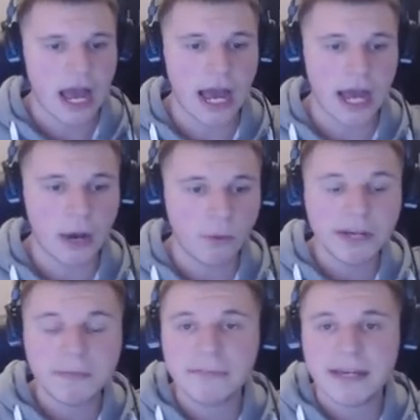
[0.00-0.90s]
Uh,
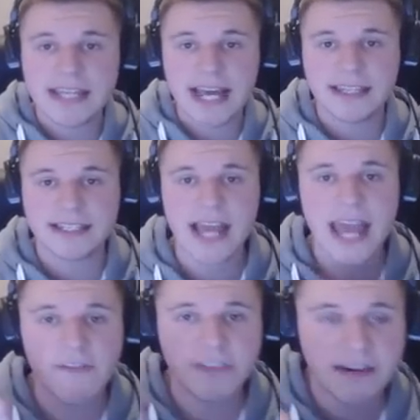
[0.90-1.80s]
what I mean by that is I
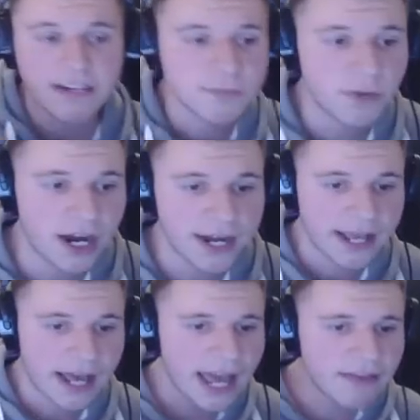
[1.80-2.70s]
have Garry's Mod,
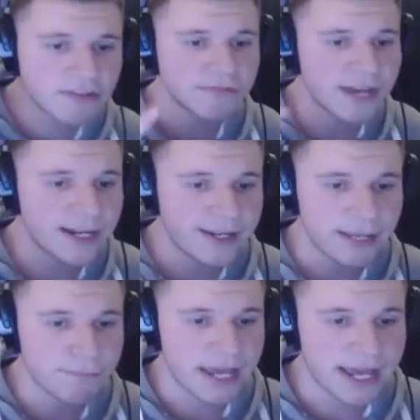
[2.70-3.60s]
I have Stranded
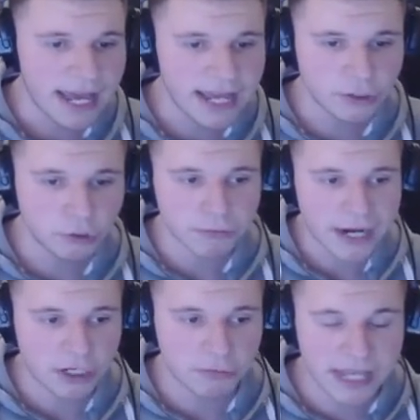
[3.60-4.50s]
Deep, and I do
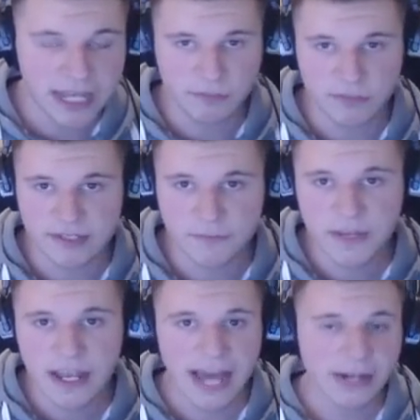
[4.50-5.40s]
random games.
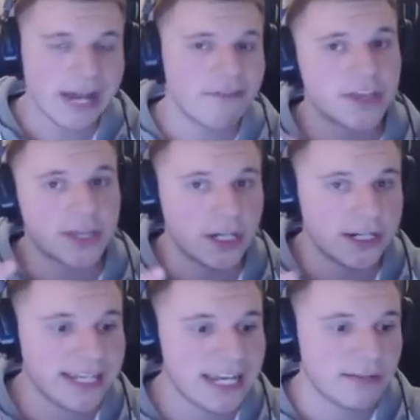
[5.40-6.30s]
I don't have a
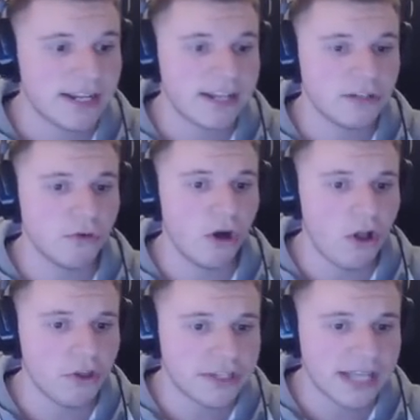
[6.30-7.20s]
third game that I do all the